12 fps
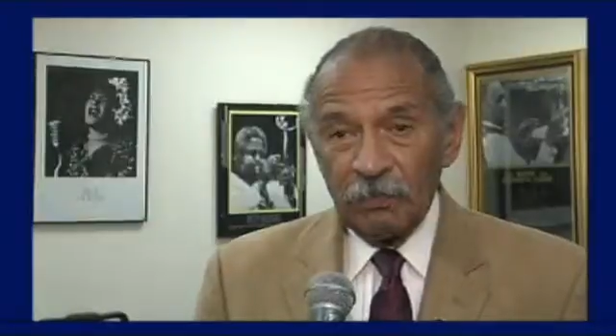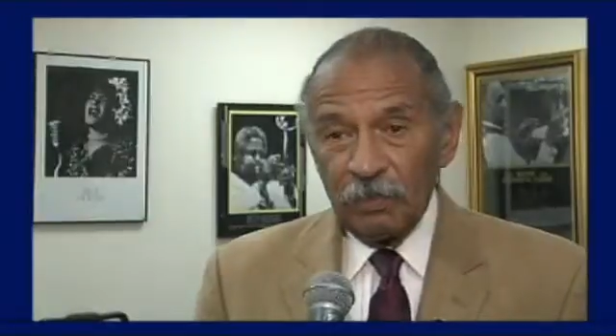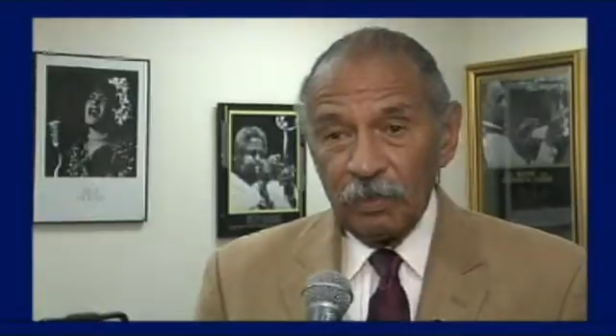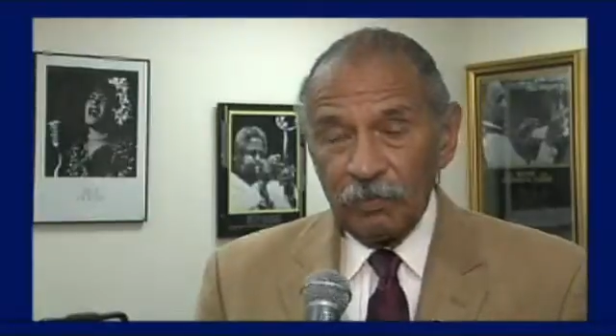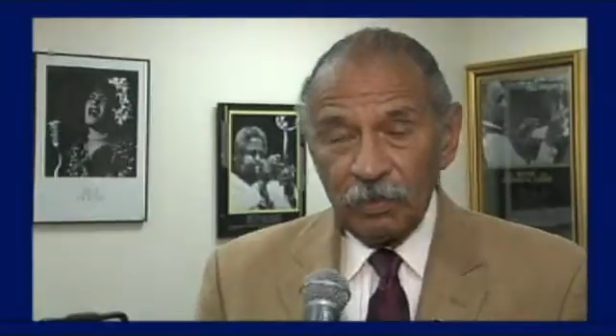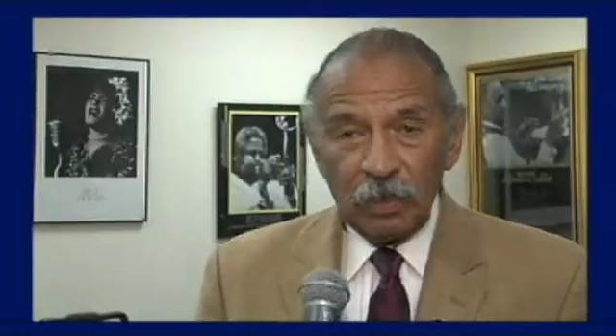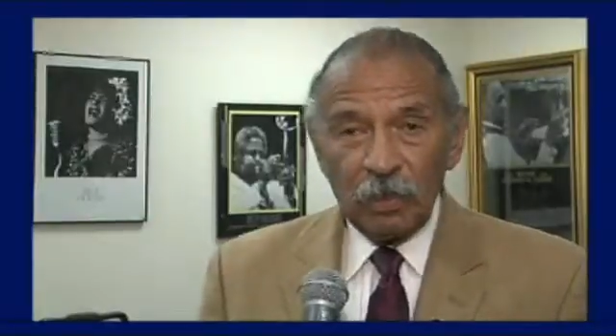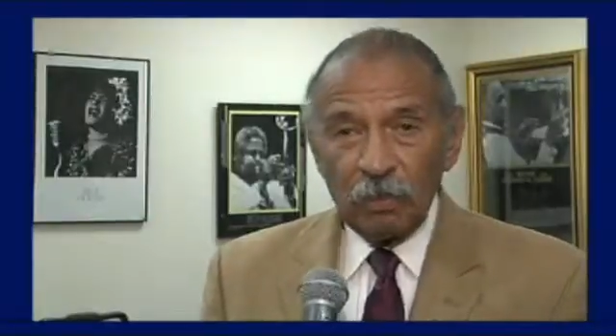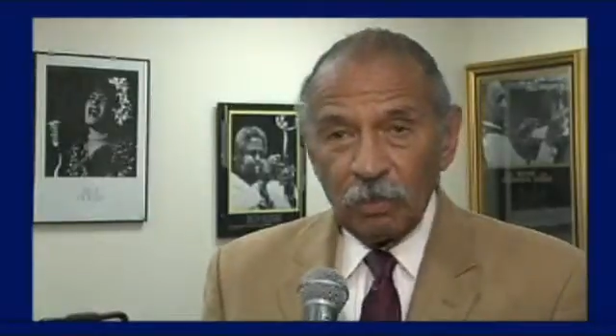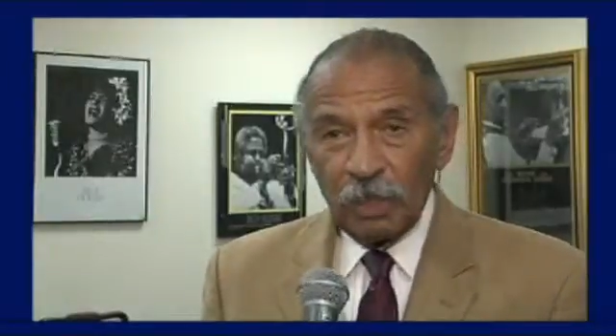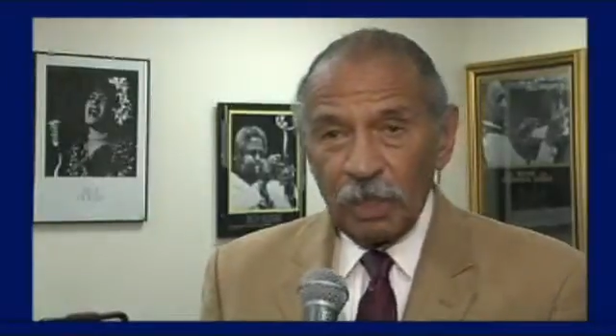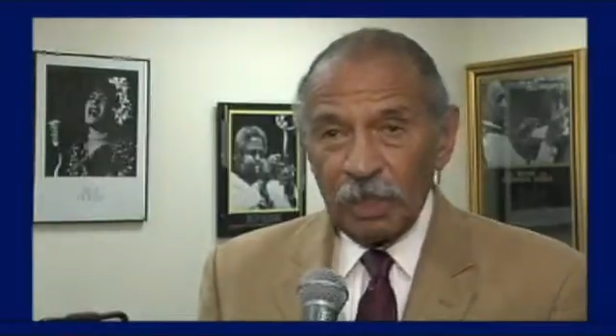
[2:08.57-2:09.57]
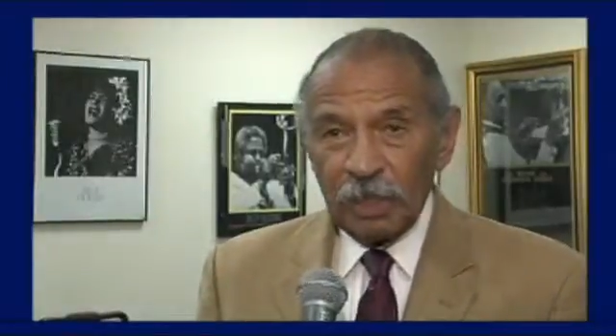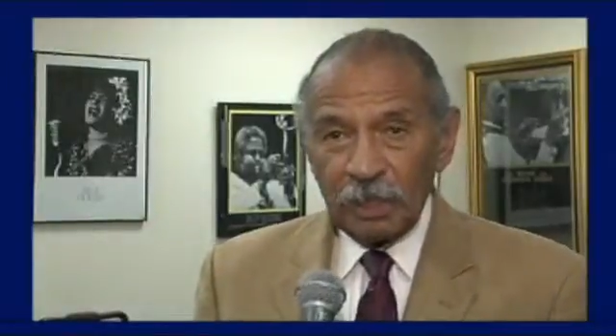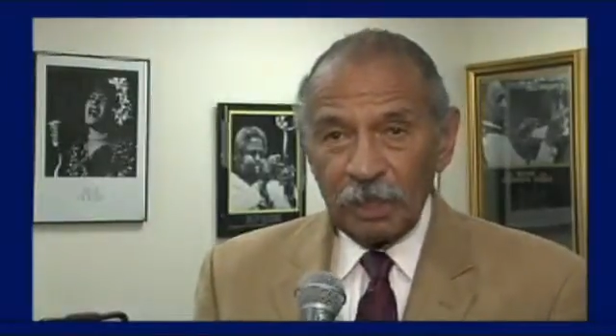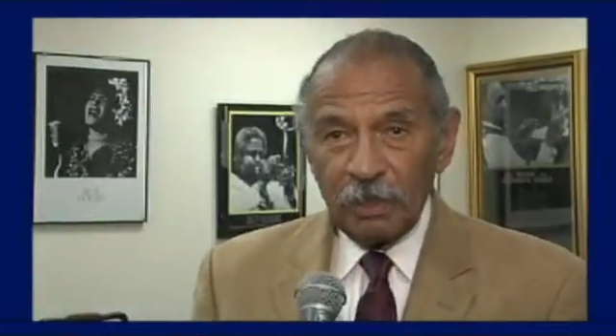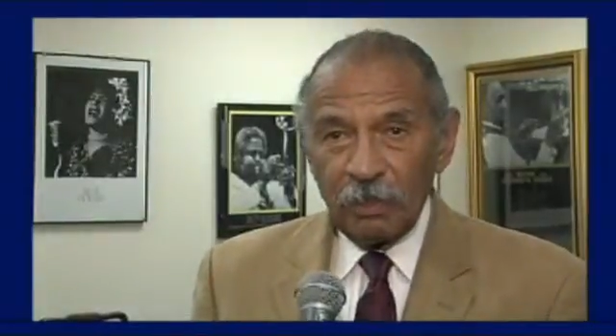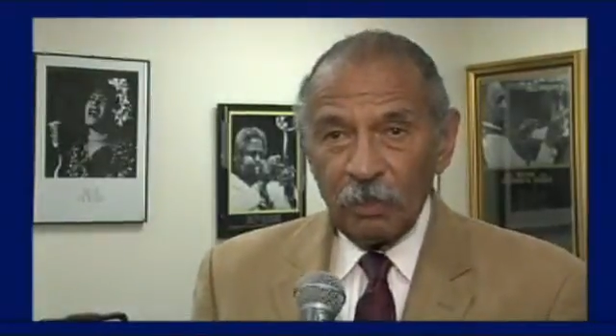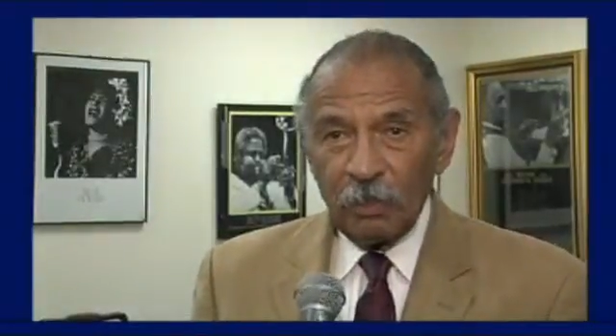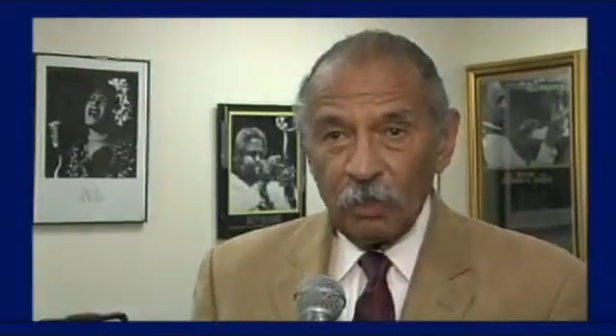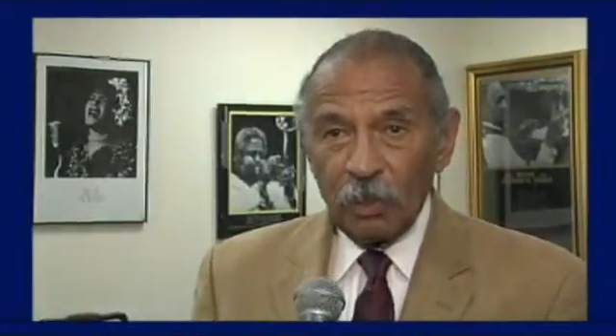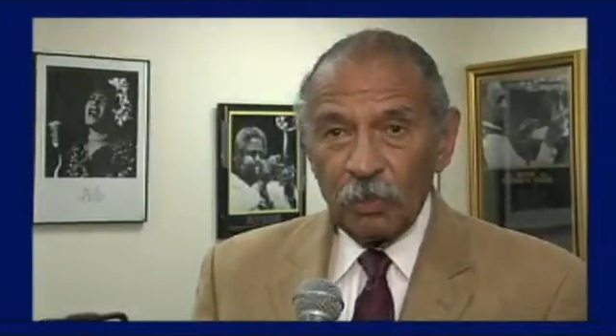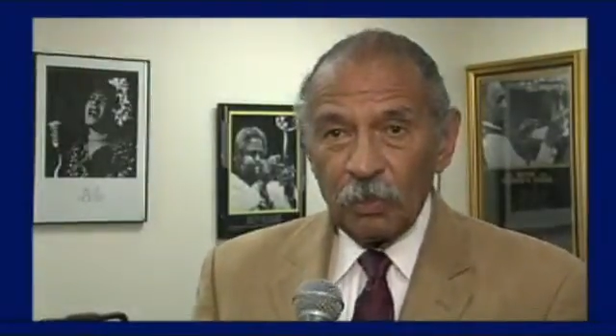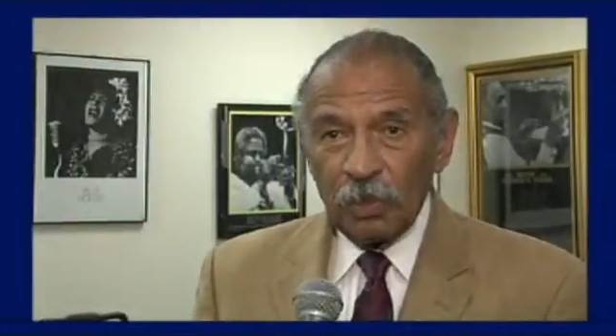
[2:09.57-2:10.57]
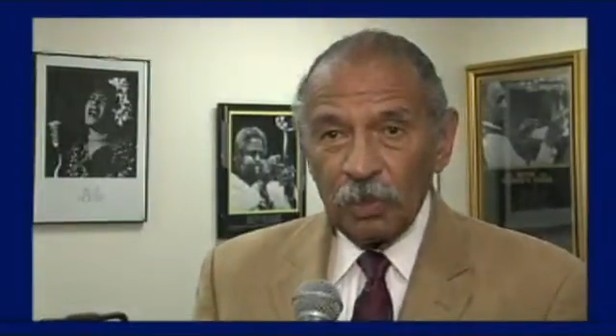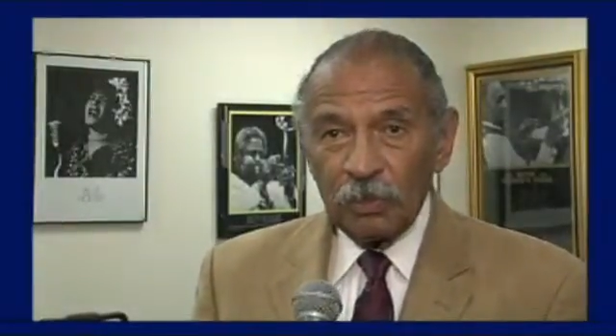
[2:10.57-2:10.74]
If you don't like what we're